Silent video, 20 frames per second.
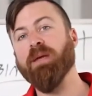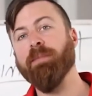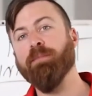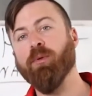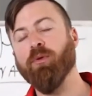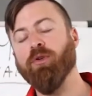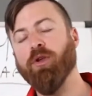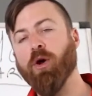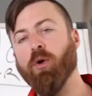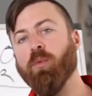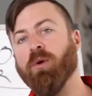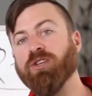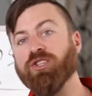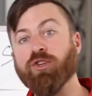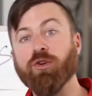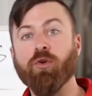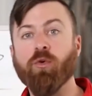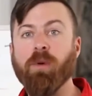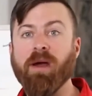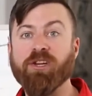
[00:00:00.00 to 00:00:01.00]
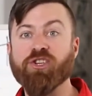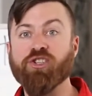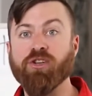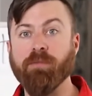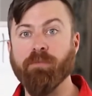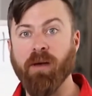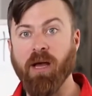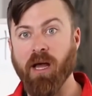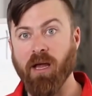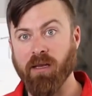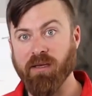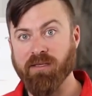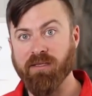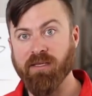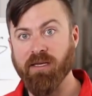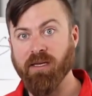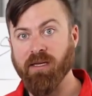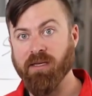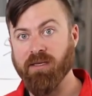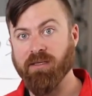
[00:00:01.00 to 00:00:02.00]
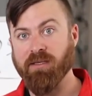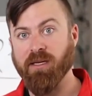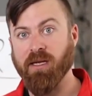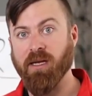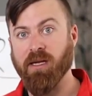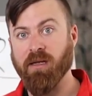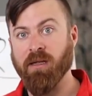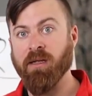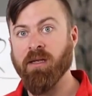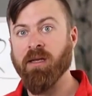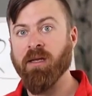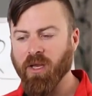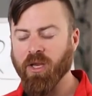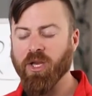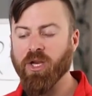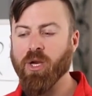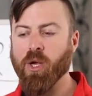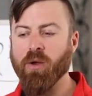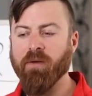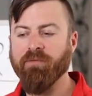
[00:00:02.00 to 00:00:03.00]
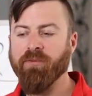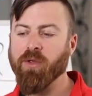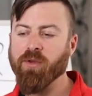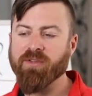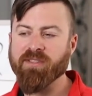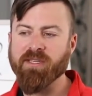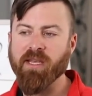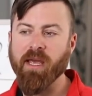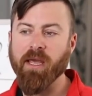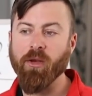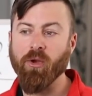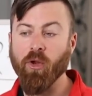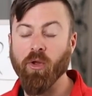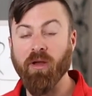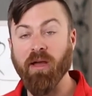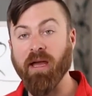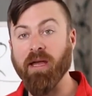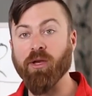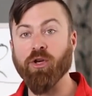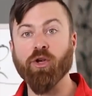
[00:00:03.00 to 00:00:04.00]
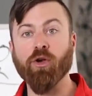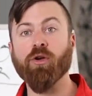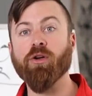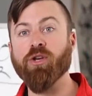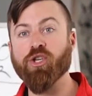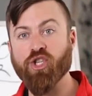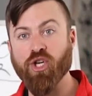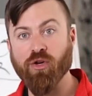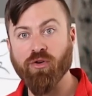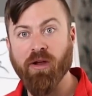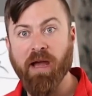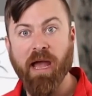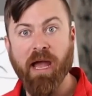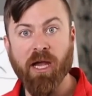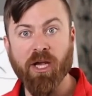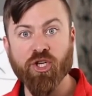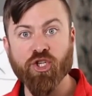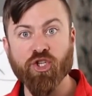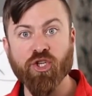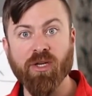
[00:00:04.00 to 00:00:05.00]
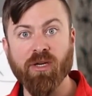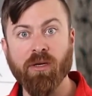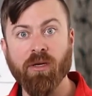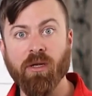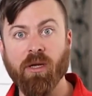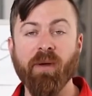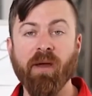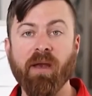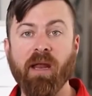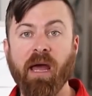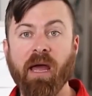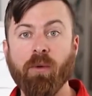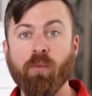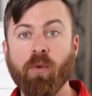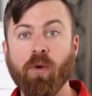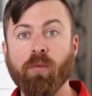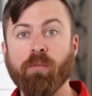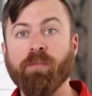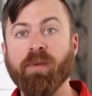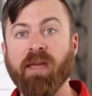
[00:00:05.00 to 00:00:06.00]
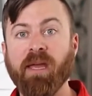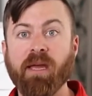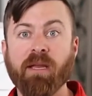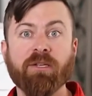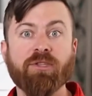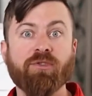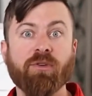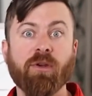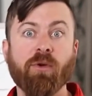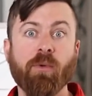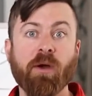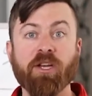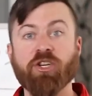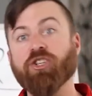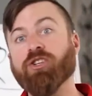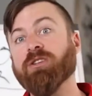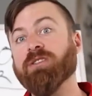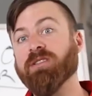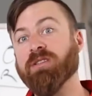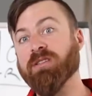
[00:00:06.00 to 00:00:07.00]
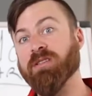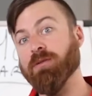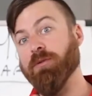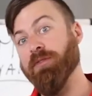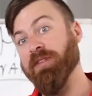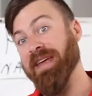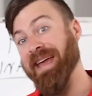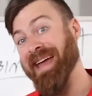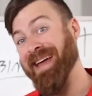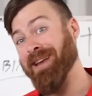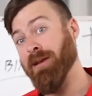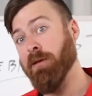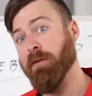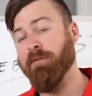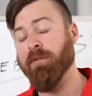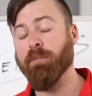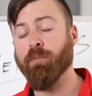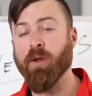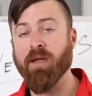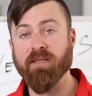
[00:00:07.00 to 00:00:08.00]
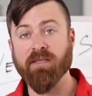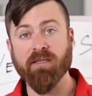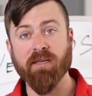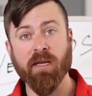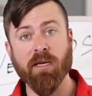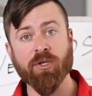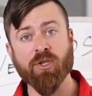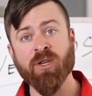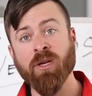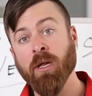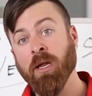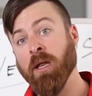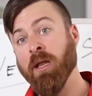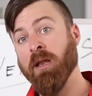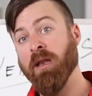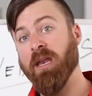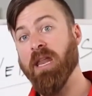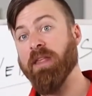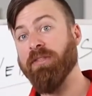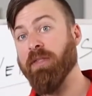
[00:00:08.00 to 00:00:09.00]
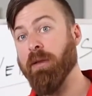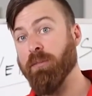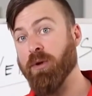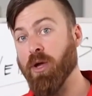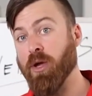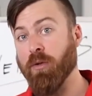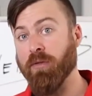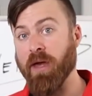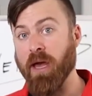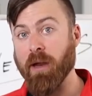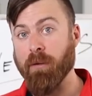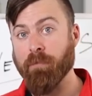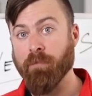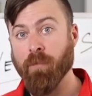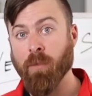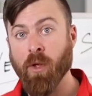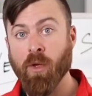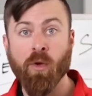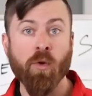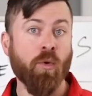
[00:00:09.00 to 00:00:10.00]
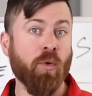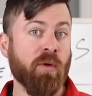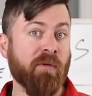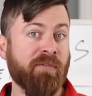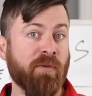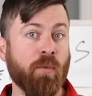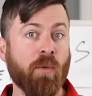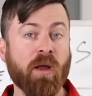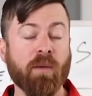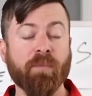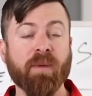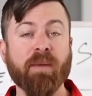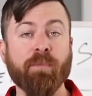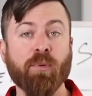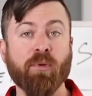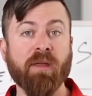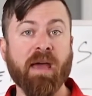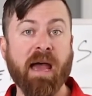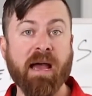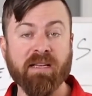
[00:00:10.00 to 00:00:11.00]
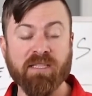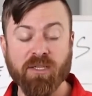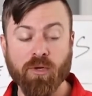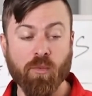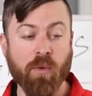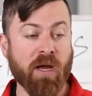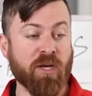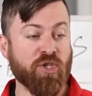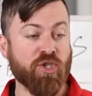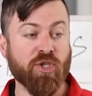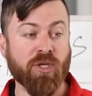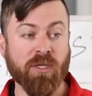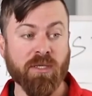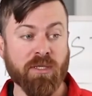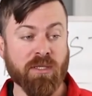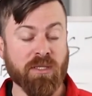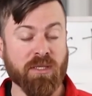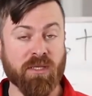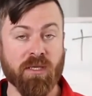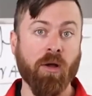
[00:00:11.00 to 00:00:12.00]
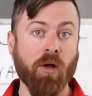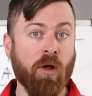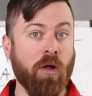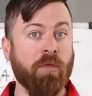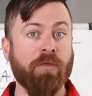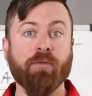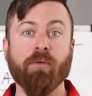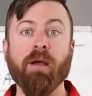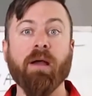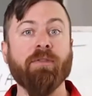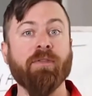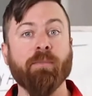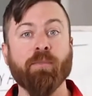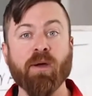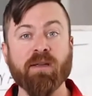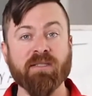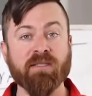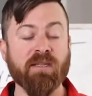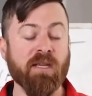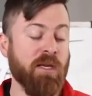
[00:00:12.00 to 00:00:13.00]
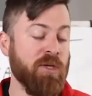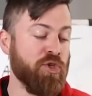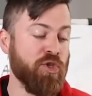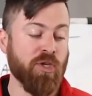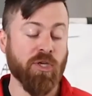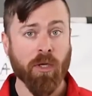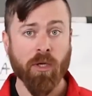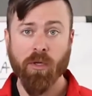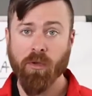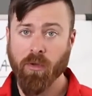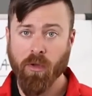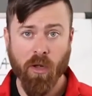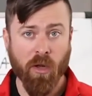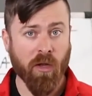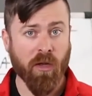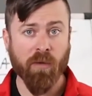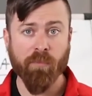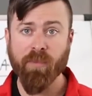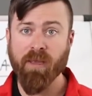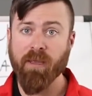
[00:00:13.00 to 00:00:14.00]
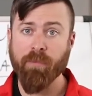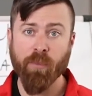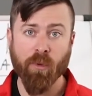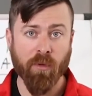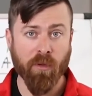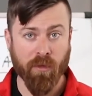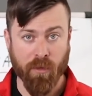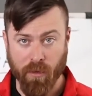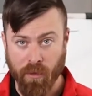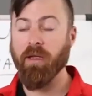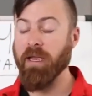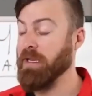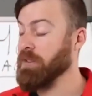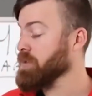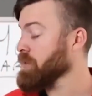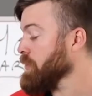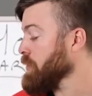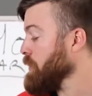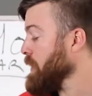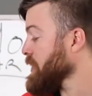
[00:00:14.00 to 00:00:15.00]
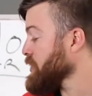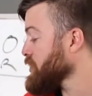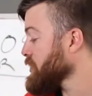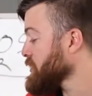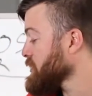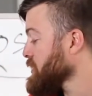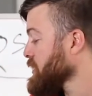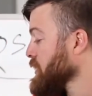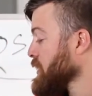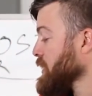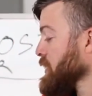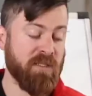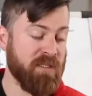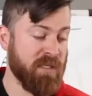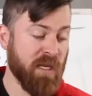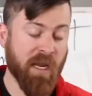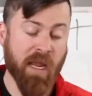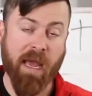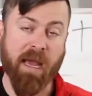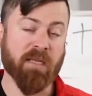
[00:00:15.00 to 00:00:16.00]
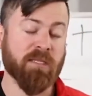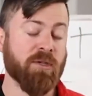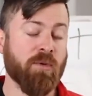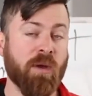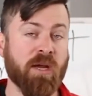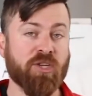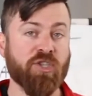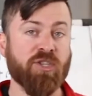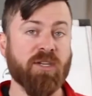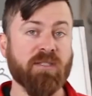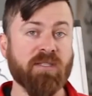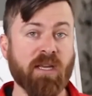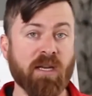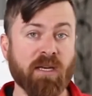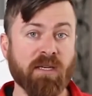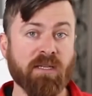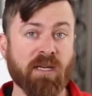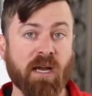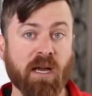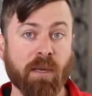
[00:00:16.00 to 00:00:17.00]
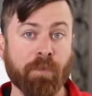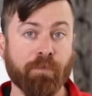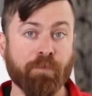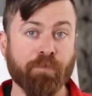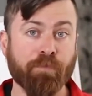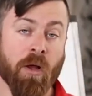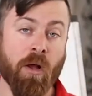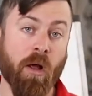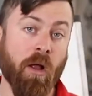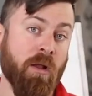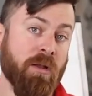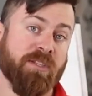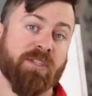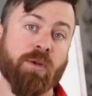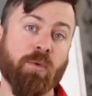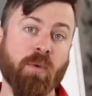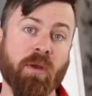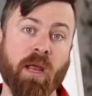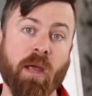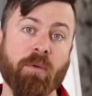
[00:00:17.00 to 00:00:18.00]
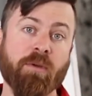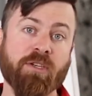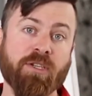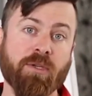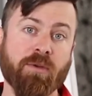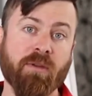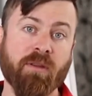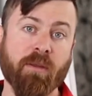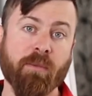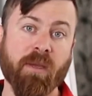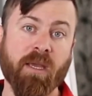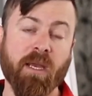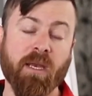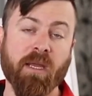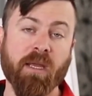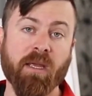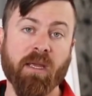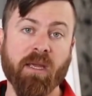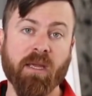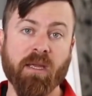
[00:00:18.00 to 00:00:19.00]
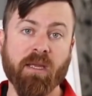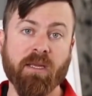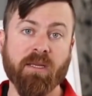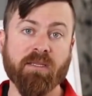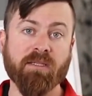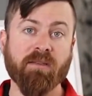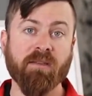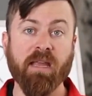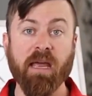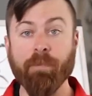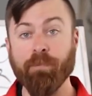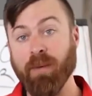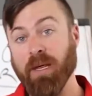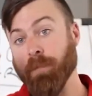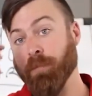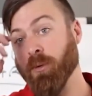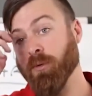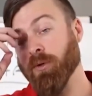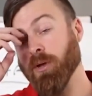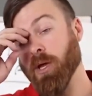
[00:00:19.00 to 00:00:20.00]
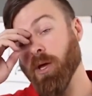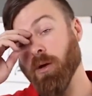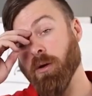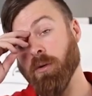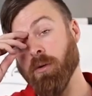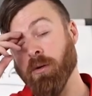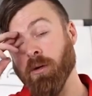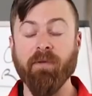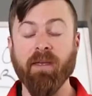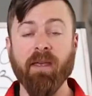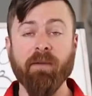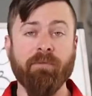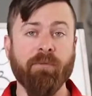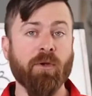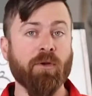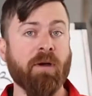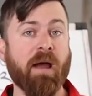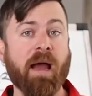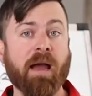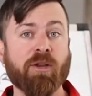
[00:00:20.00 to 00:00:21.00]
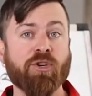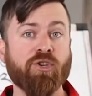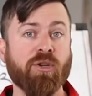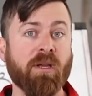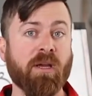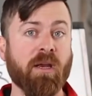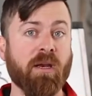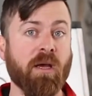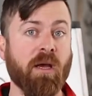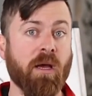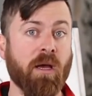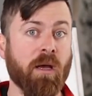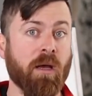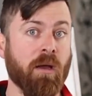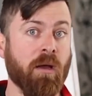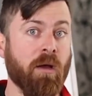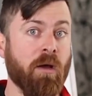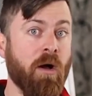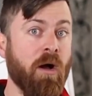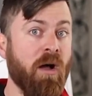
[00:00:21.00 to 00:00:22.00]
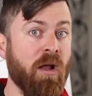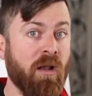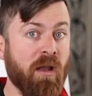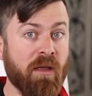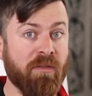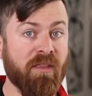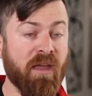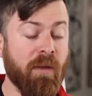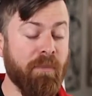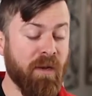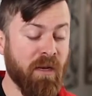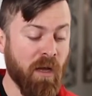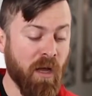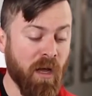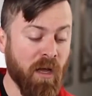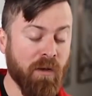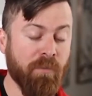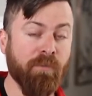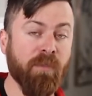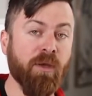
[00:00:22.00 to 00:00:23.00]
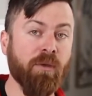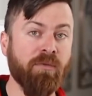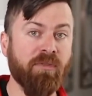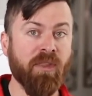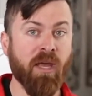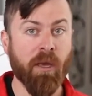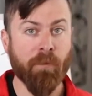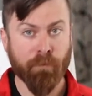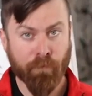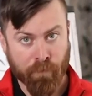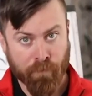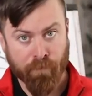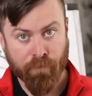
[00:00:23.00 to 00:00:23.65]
people know what your question policy is. If you say, look, I encourage interaction, but I won't be answering questions until the end of the presentation, let them know that. Or if you want people to ask questions all throughout the presentation, you'll call on people and answer their questions, say ask questions anytime. Also, what I would do in the beginning is let people know if you're actually gonna call on them and unmute them,